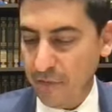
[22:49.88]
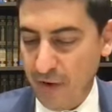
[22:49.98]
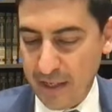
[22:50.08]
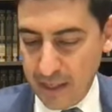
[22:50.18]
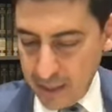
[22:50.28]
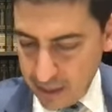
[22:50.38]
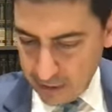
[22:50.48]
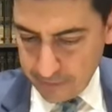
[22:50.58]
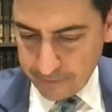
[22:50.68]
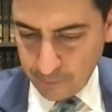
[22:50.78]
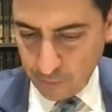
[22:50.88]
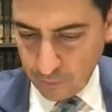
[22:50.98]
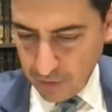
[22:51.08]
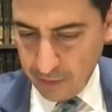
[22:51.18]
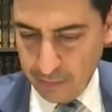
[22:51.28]
Vayihi
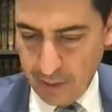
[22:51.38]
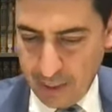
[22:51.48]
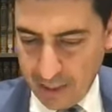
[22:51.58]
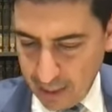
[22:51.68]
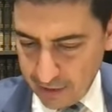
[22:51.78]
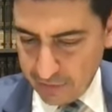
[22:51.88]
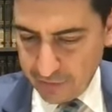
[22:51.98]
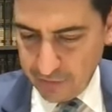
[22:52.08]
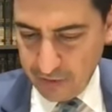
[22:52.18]
be'achat